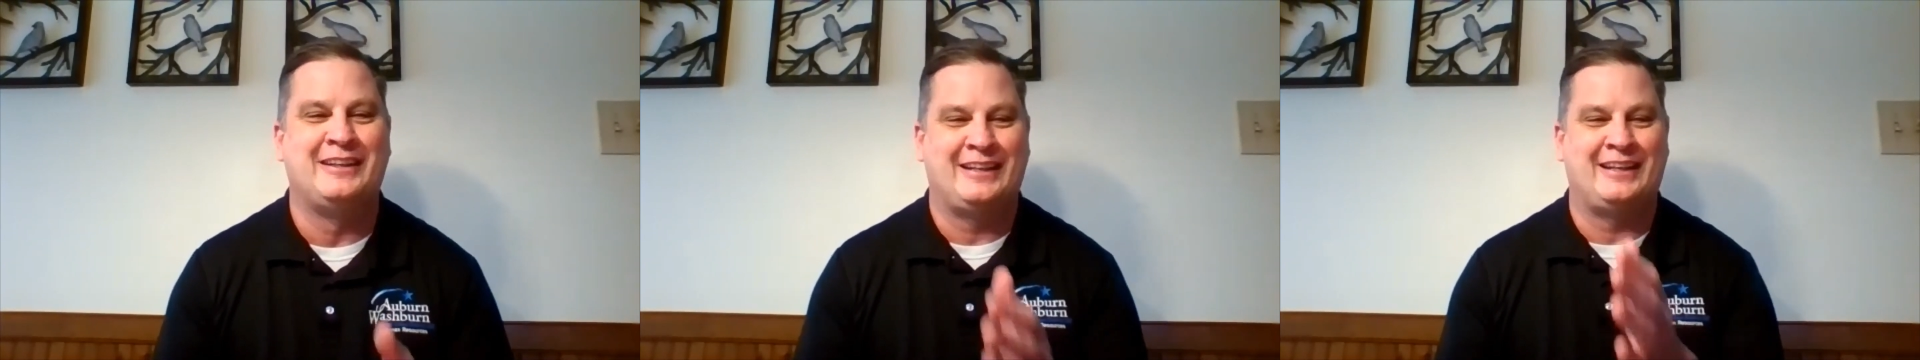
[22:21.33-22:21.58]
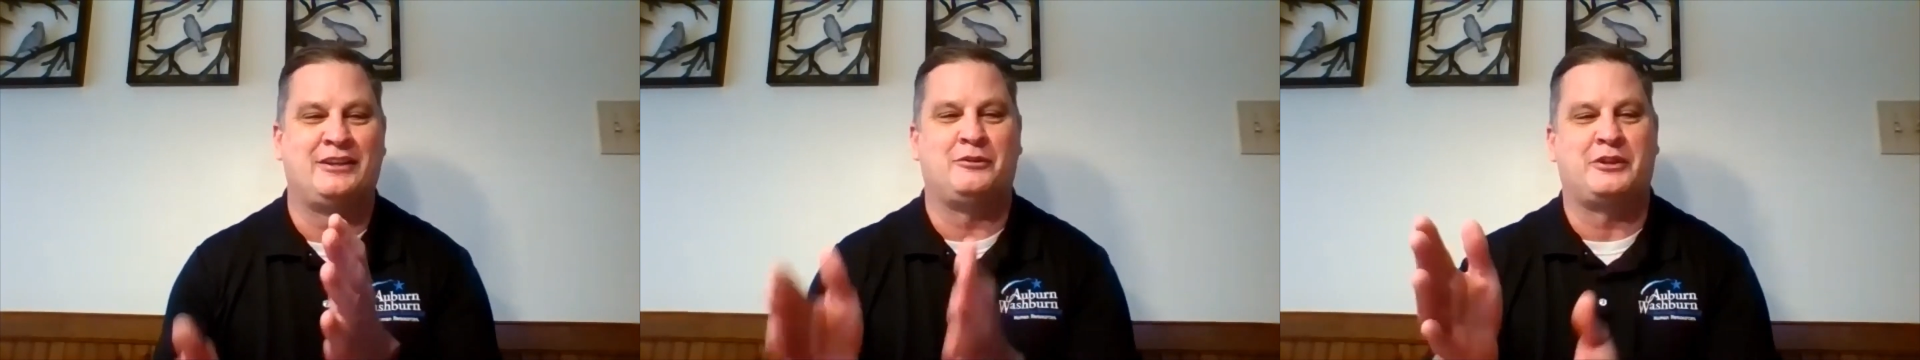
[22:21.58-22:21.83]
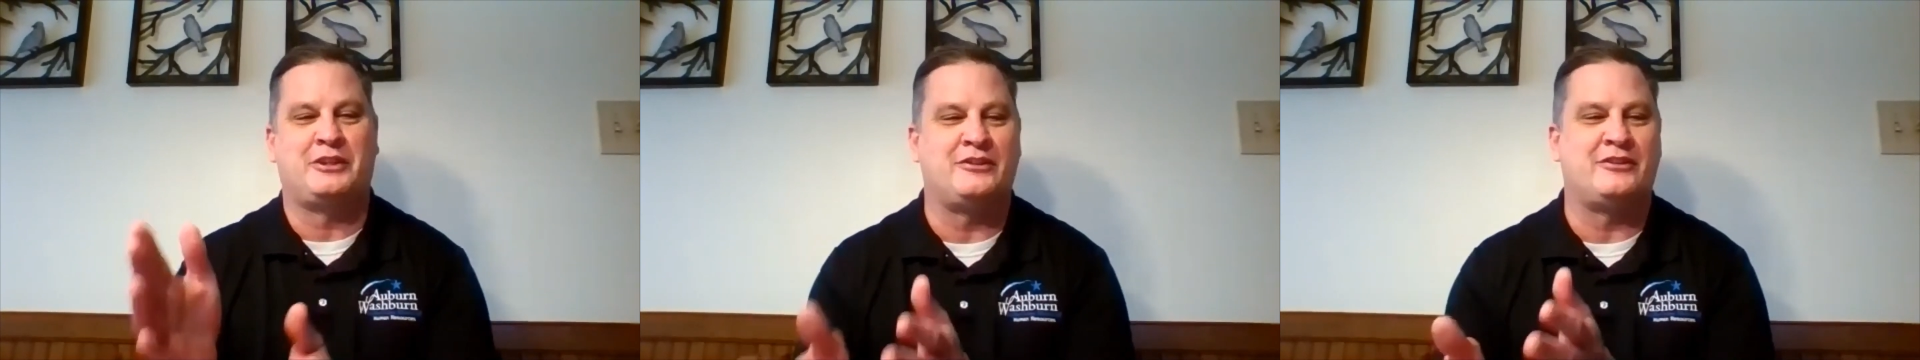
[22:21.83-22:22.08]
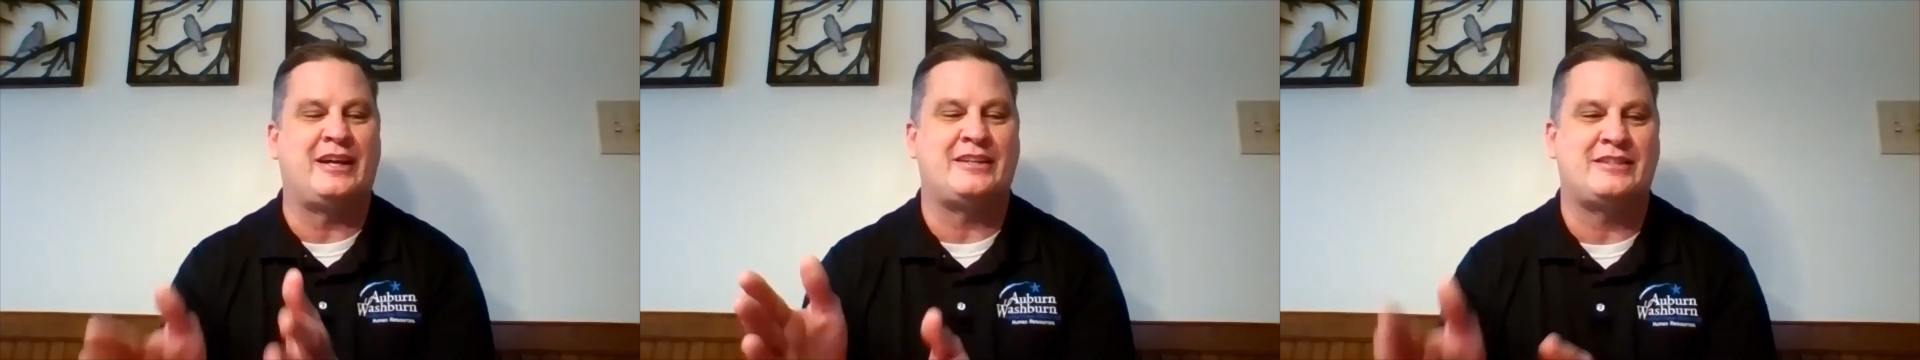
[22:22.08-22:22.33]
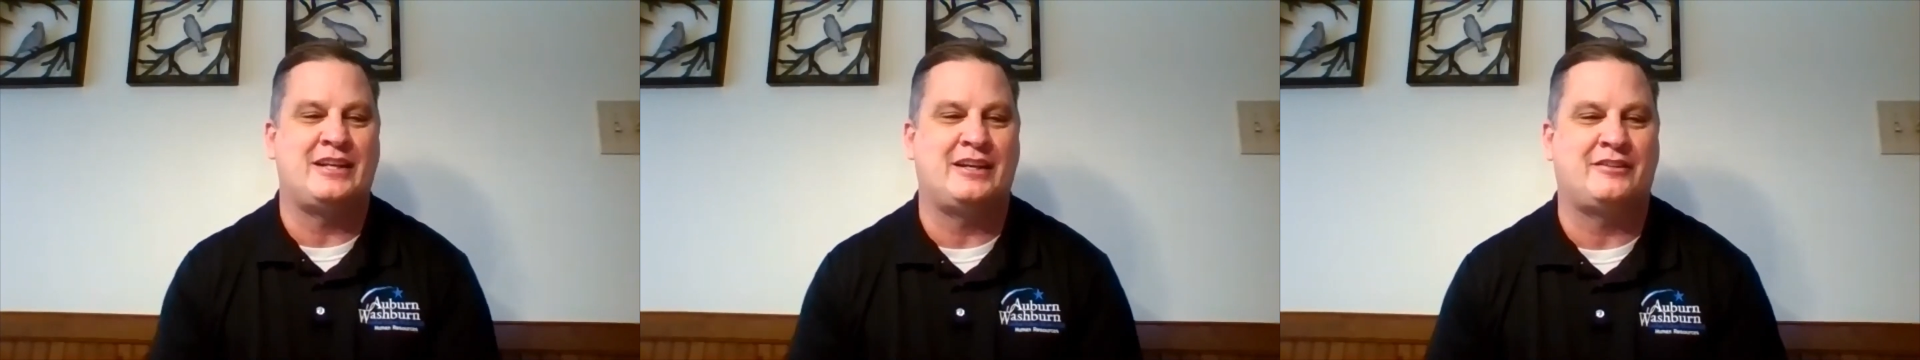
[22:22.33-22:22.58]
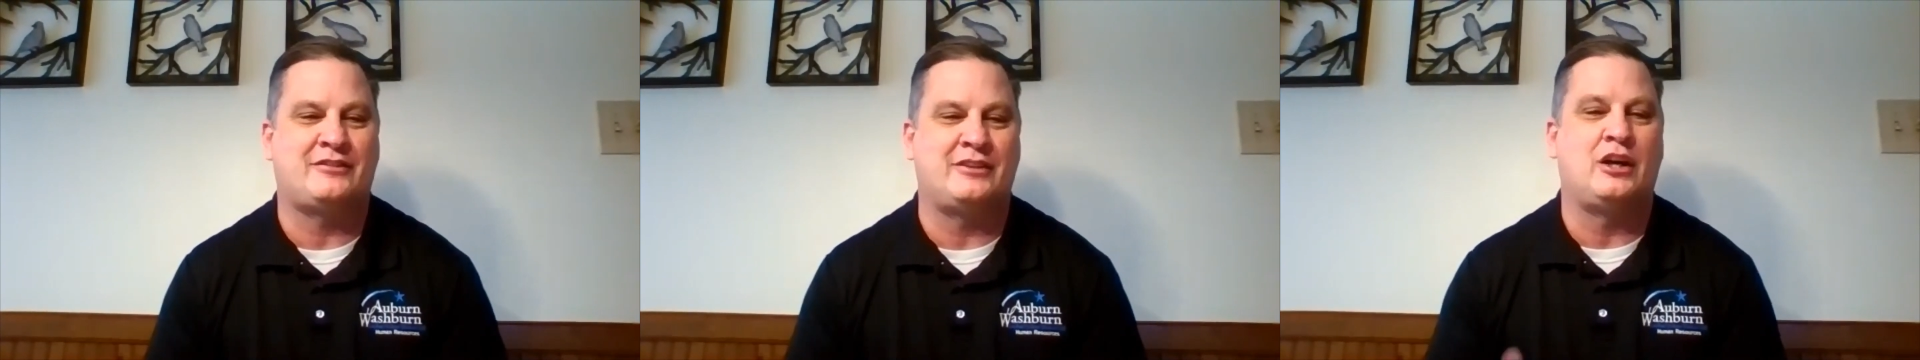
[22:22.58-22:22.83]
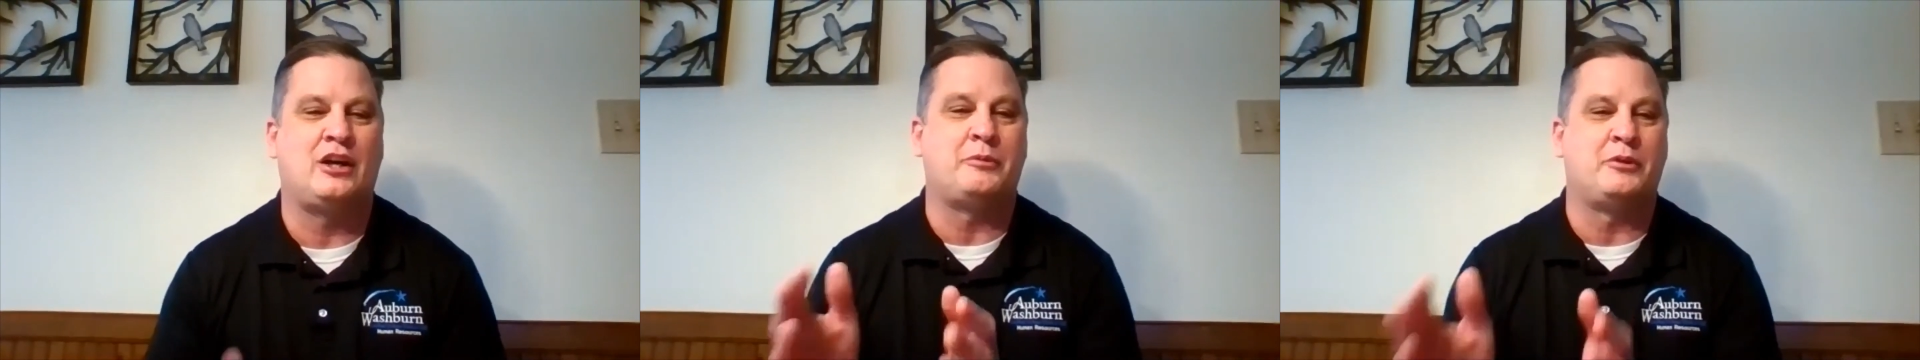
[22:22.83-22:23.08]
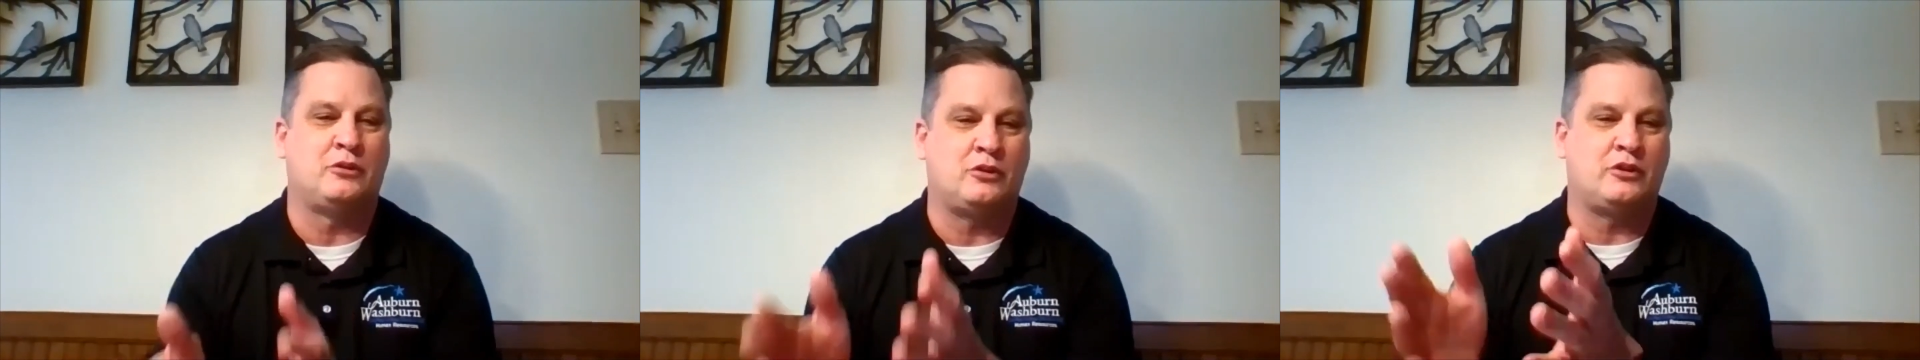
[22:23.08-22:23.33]
and it will gear that test and help
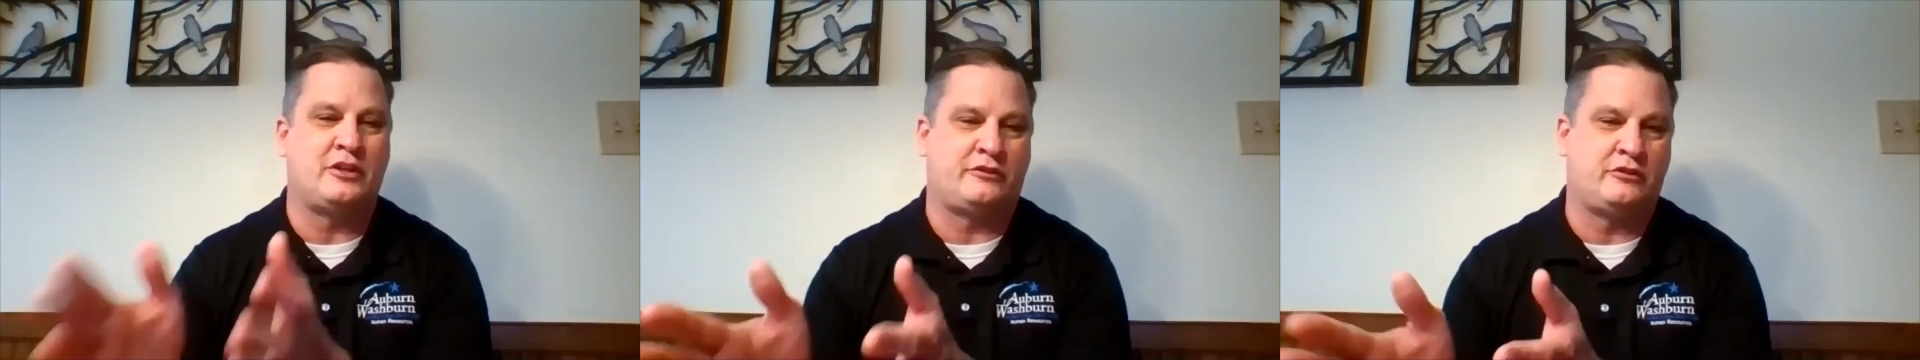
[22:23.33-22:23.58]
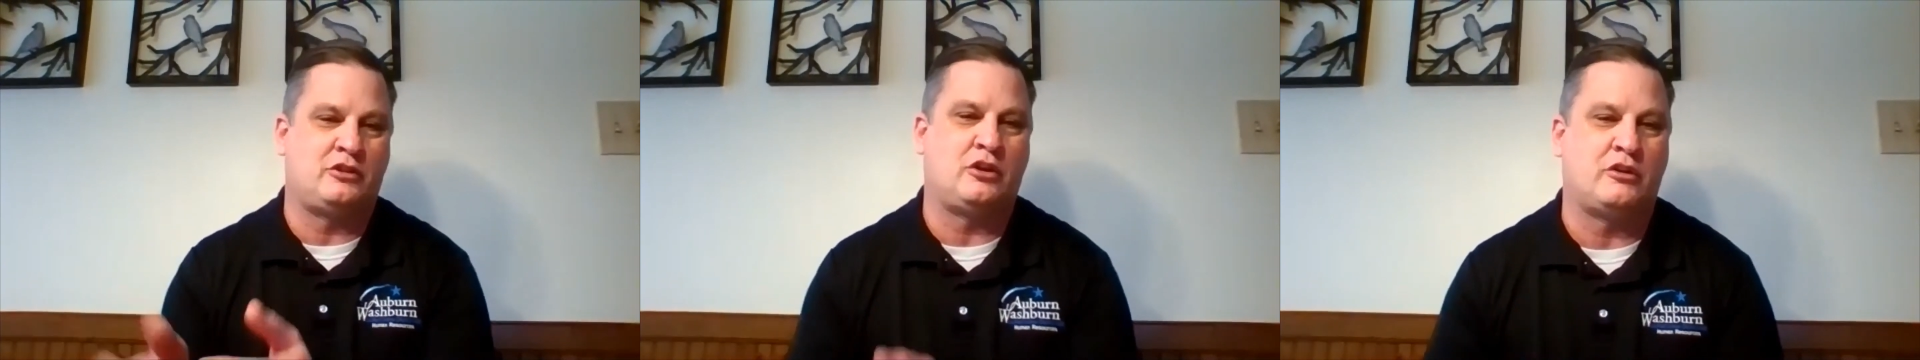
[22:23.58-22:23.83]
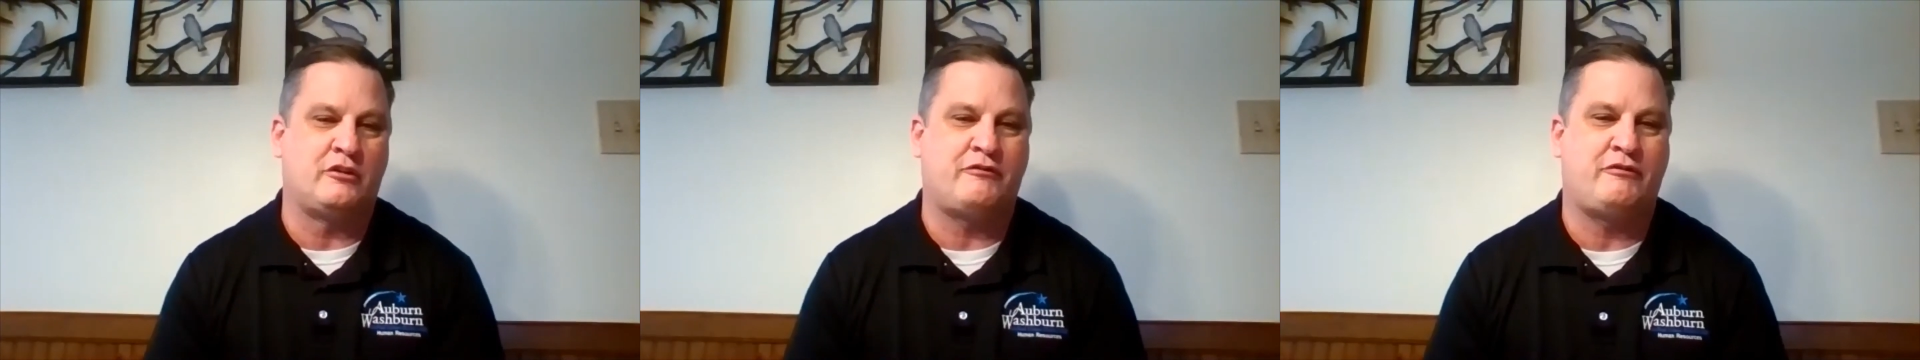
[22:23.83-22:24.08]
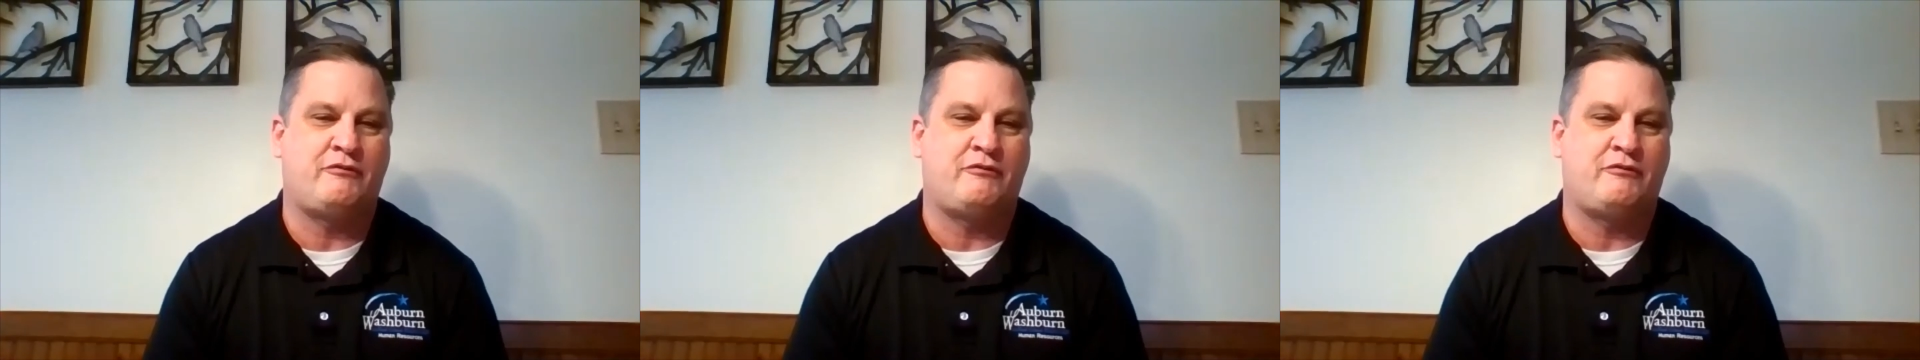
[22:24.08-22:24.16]
you learn as you go to,